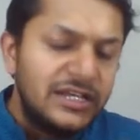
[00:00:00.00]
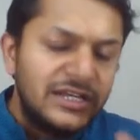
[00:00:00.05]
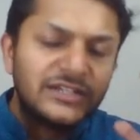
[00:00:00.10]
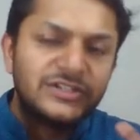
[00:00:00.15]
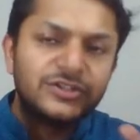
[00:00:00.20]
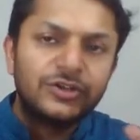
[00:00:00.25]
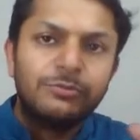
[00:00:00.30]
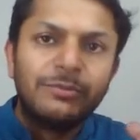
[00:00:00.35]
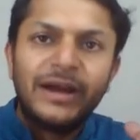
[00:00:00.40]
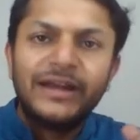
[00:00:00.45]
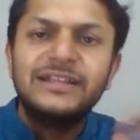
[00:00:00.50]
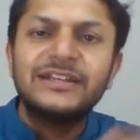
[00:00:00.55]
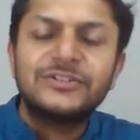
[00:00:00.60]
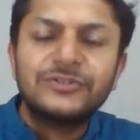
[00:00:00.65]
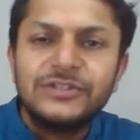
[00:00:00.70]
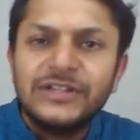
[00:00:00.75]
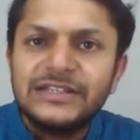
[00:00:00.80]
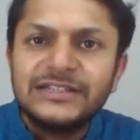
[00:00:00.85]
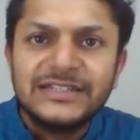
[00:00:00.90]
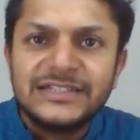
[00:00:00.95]
So my dear
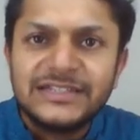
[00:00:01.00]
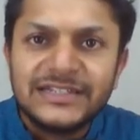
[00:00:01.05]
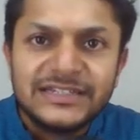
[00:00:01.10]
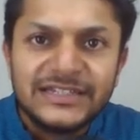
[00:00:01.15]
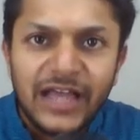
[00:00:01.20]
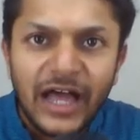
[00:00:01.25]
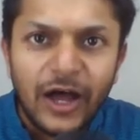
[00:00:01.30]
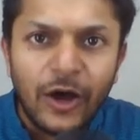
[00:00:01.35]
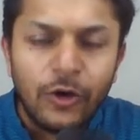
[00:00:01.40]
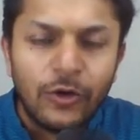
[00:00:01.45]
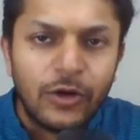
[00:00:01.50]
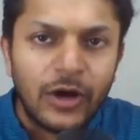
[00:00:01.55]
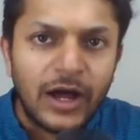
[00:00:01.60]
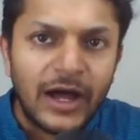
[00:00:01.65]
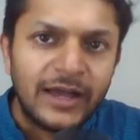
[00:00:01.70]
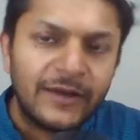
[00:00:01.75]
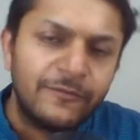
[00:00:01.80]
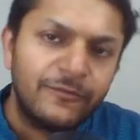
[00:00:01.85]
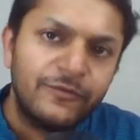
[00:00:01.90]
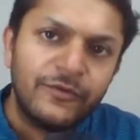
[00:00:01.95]
students, this is how
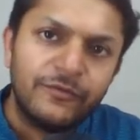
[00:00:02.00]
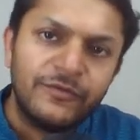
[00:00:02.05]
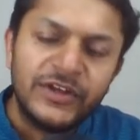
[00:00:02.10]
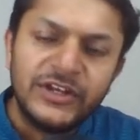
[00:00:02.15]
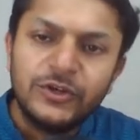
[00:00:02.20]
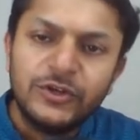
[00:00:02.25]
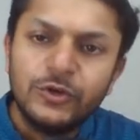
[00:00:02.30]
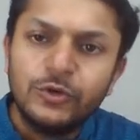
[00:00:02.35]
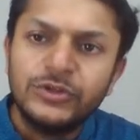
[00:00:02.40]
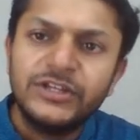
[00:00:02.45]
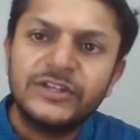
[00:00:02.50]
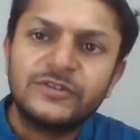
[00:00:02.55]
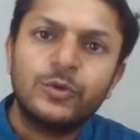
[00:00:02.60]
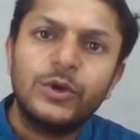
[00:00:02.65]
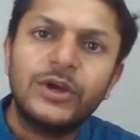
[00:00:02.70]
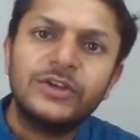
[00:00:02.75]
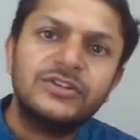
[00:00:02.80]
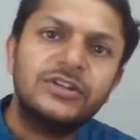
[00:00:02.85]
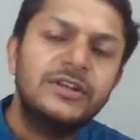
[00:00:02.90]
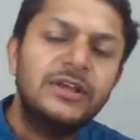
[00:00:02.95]
we do this
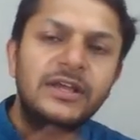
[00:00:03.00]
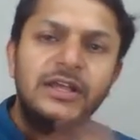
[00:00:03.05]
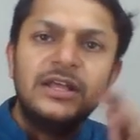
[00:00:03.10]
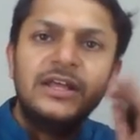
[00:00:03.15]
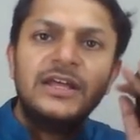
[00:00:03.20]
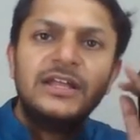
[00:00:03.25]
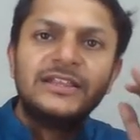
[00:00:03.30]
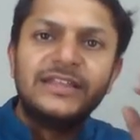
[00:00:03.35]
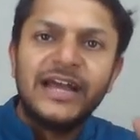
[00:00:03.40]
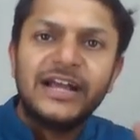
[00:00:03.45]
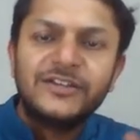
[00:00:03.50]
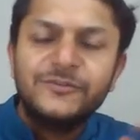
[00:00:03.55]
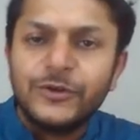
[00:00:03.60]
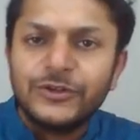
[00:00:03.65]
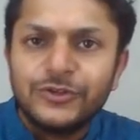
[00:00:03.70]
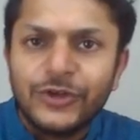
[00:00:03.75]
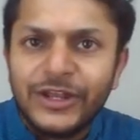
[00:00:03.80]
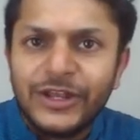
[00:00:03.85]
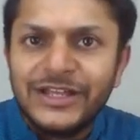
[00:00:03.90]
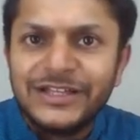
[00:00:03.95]
question. Thanks for
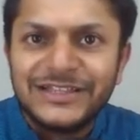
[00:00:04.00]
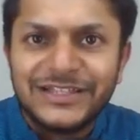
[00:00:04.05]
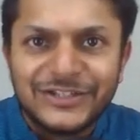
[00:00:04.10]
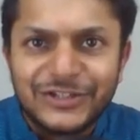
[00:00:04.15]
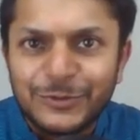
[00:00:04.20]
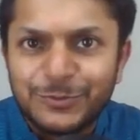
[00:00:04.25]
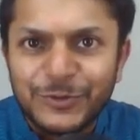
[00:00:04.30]
joining. This is